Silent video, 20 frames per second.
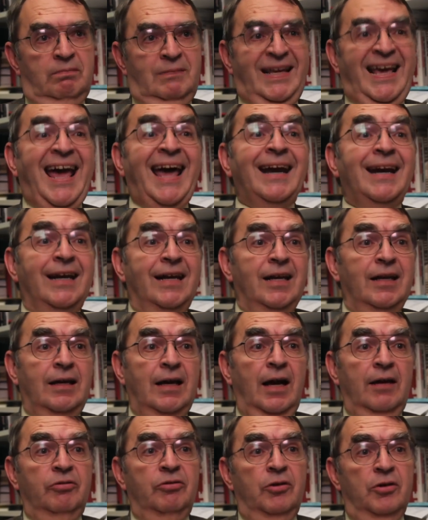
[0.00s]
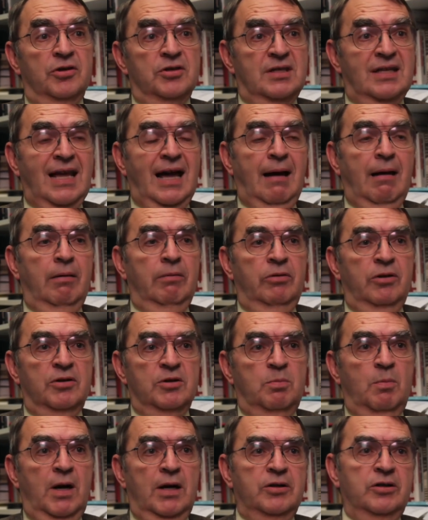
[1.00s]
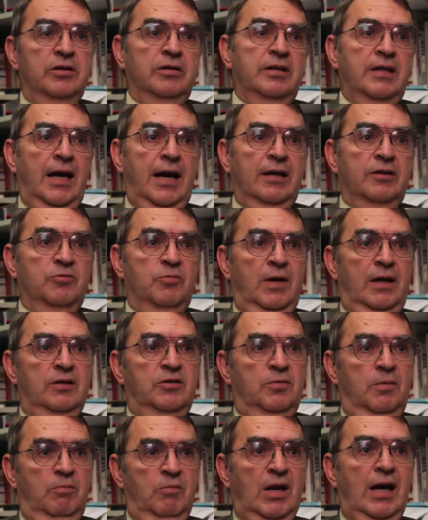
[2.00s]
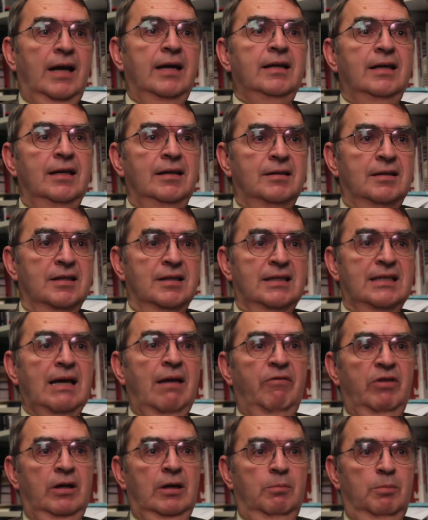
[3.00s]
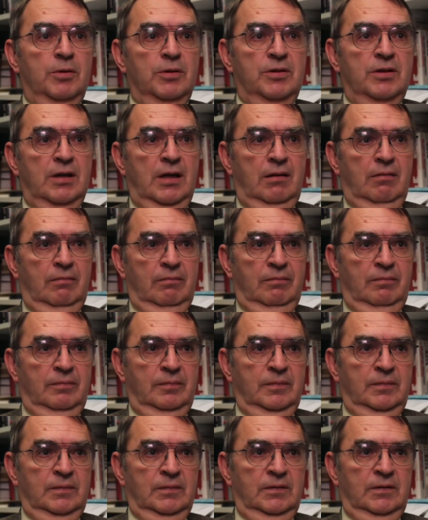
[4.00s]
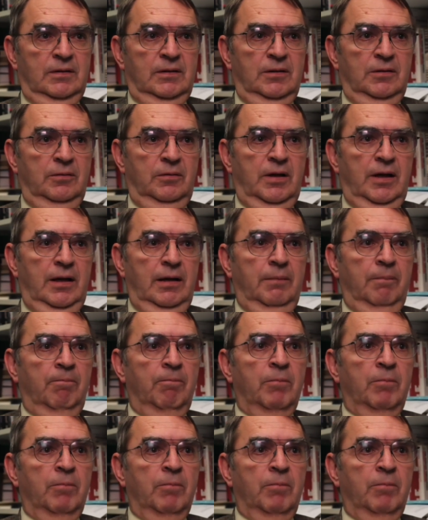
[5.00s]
Kennedy cut those marginal tax rates from 90 to 70%. Okay.